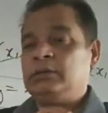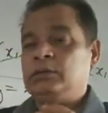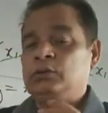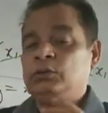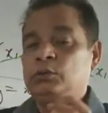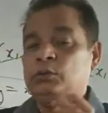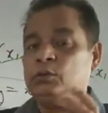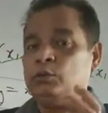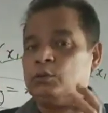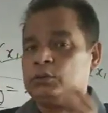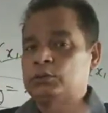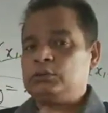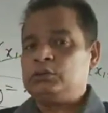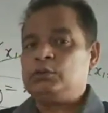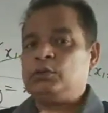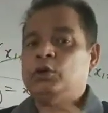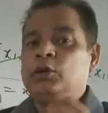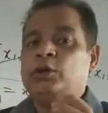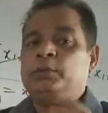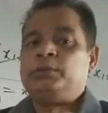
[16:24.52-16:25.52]

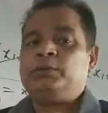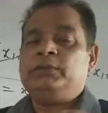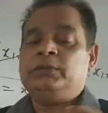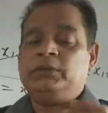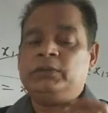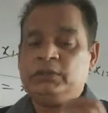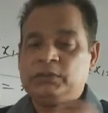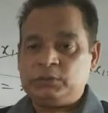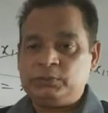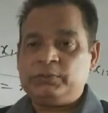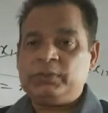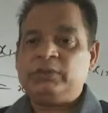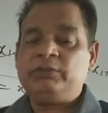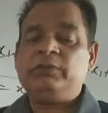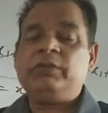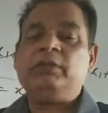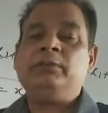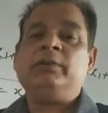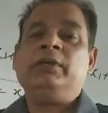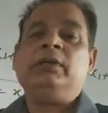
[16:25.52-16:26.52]
notes of this one
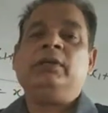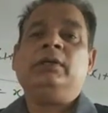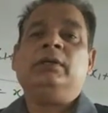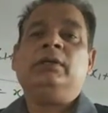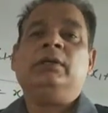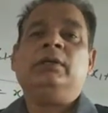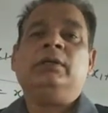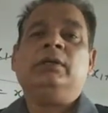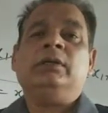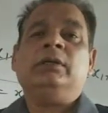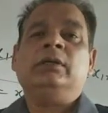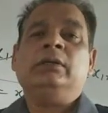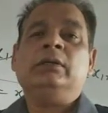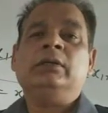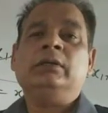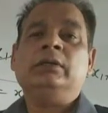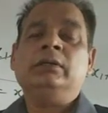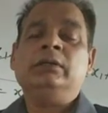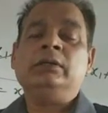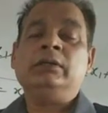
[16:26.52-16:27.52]
will be
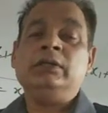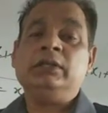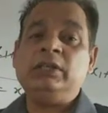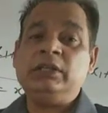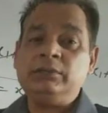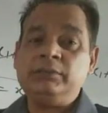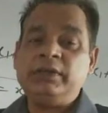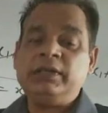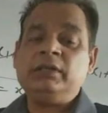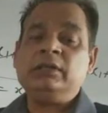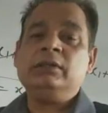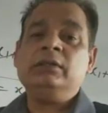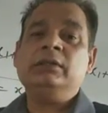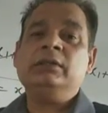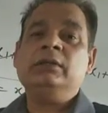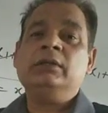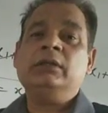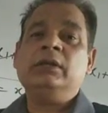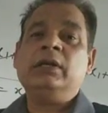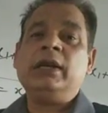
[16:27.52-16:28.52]
given
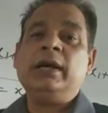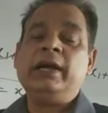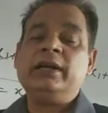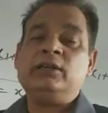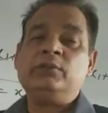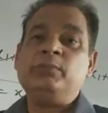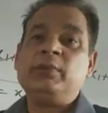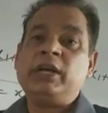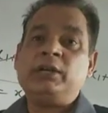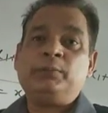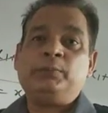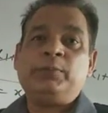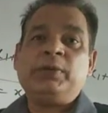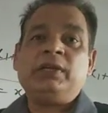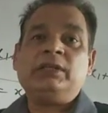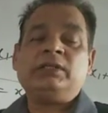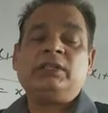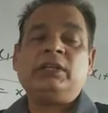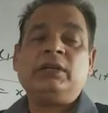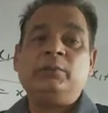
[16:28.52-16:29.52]
at my
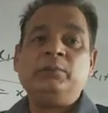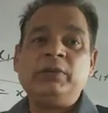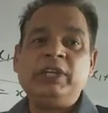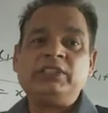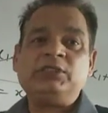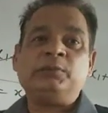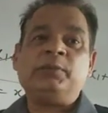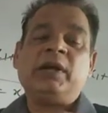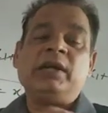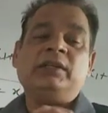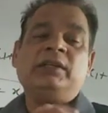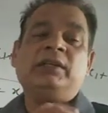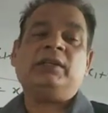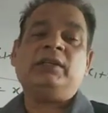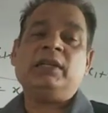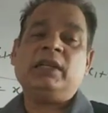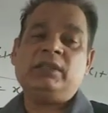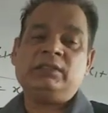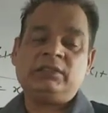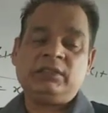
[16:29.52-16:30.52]
page Kamlesh
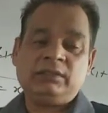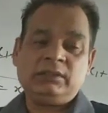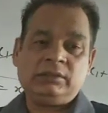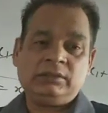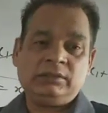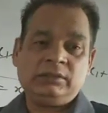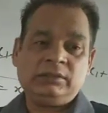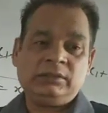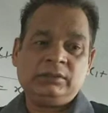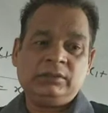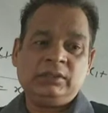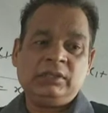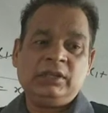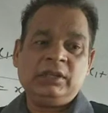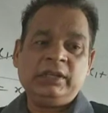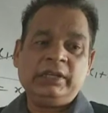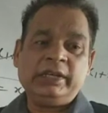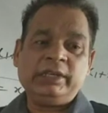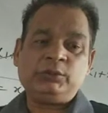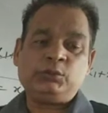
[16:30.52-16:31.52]
Pandey classes
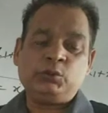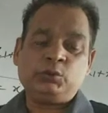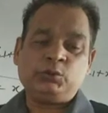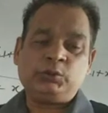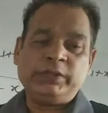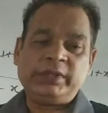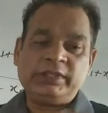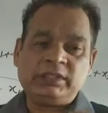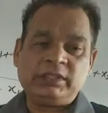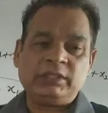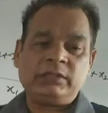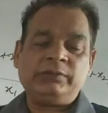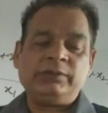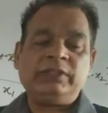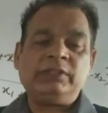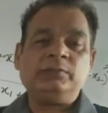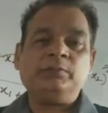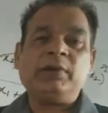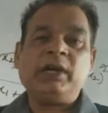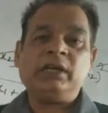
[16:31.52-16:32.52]
associated
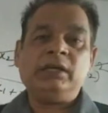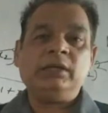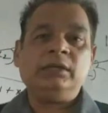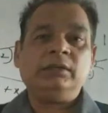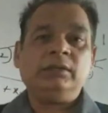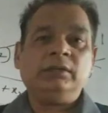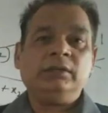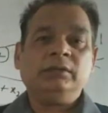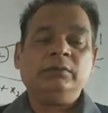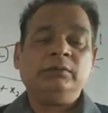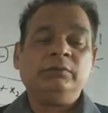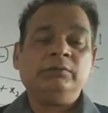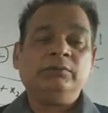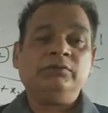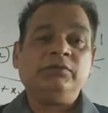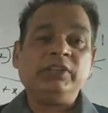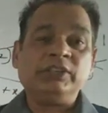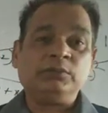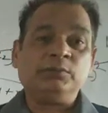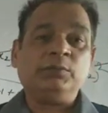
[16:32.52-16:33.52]
with my
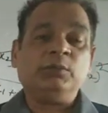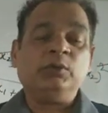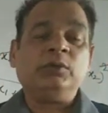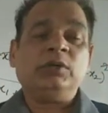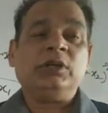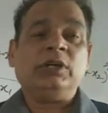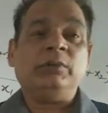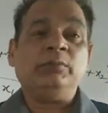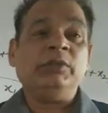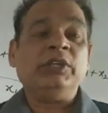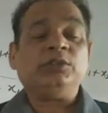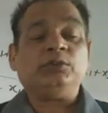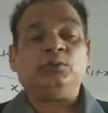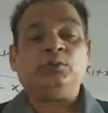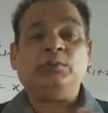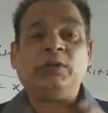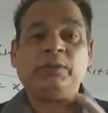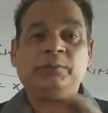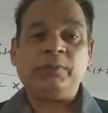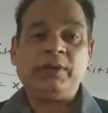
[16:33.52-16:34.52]
Facebook Kamlesh
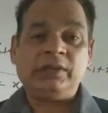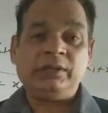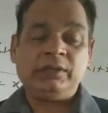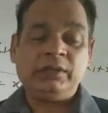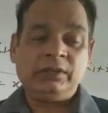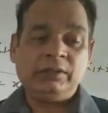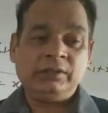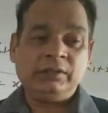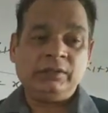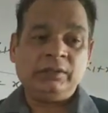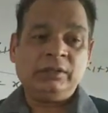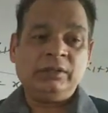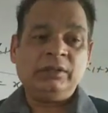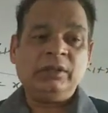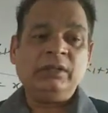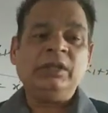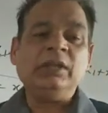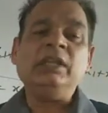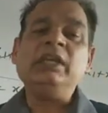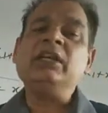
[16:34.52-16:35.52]
Kumar Pandey.
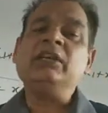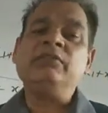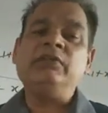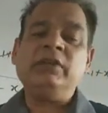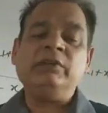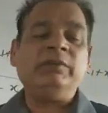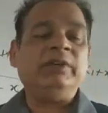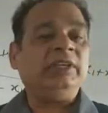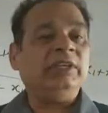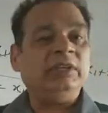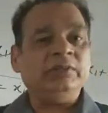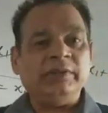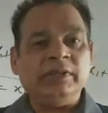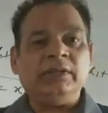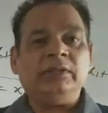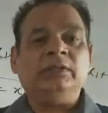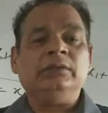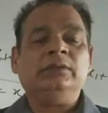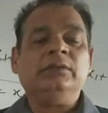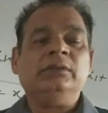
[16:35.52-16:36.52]
Link will be
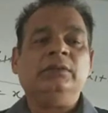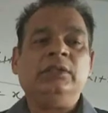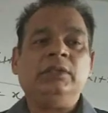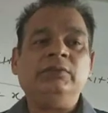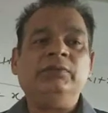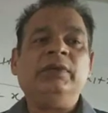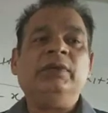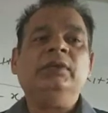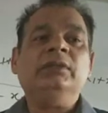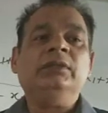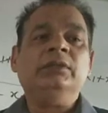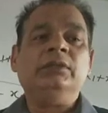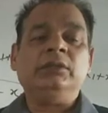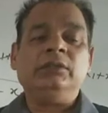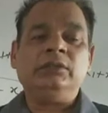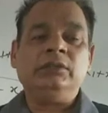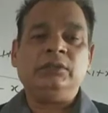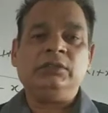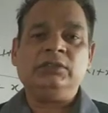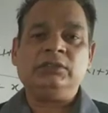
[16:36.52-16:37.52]
given
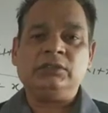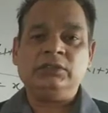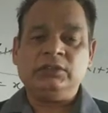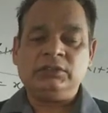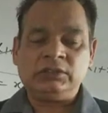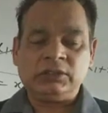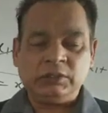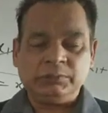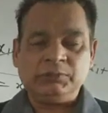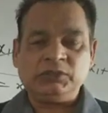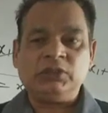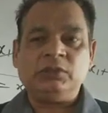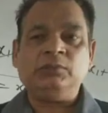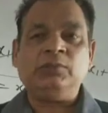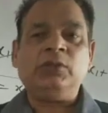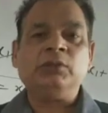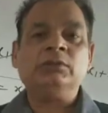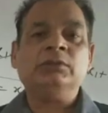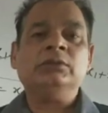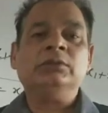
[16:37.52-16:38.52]
this description
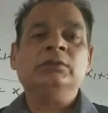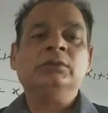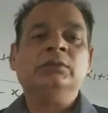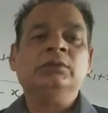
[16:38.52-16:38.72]
box,